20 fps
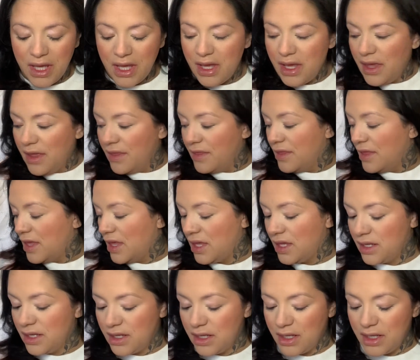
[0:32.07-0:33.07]
And
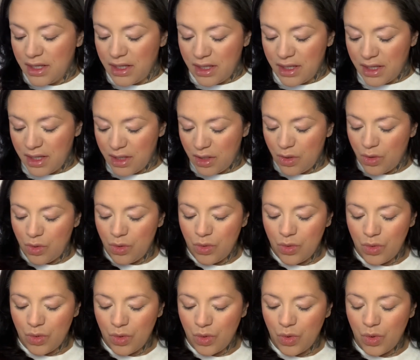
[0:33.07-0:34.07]
then
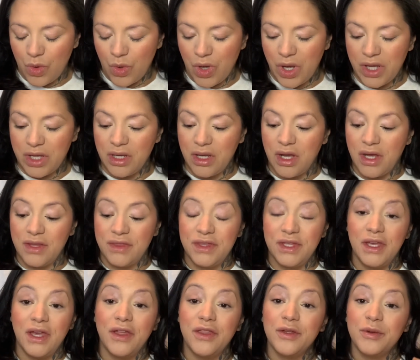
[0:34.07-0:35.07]
I got the
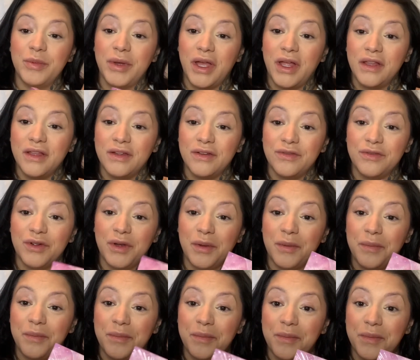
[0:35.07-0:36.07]
other palette
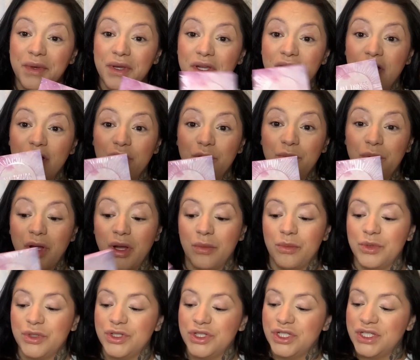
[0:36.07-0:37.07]
from ColourPop,
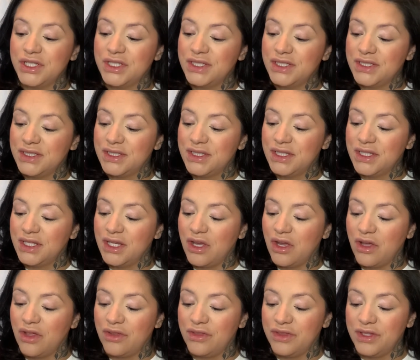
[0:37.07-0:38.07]
which is the
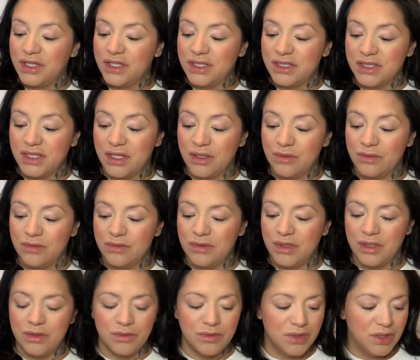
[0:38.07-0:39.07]
All Things
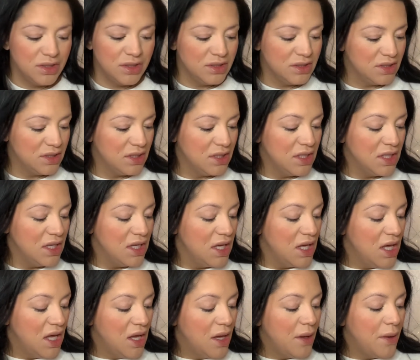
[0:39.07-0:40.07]
Equinox.
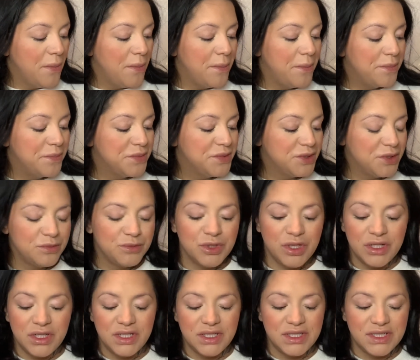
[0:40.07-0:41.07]
So I'm
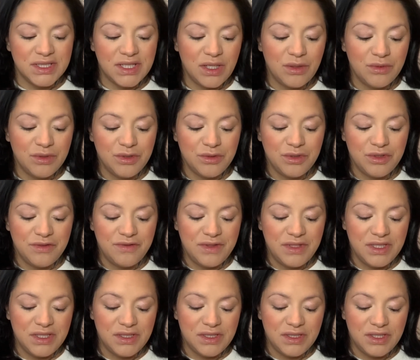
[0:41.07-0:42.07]
trying to decide which one of
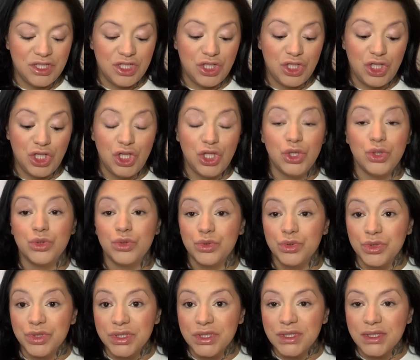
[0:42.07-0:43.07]
these to
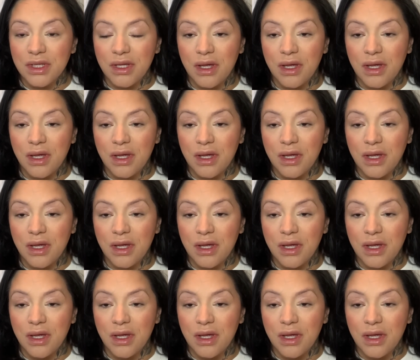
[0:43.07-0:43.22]
use.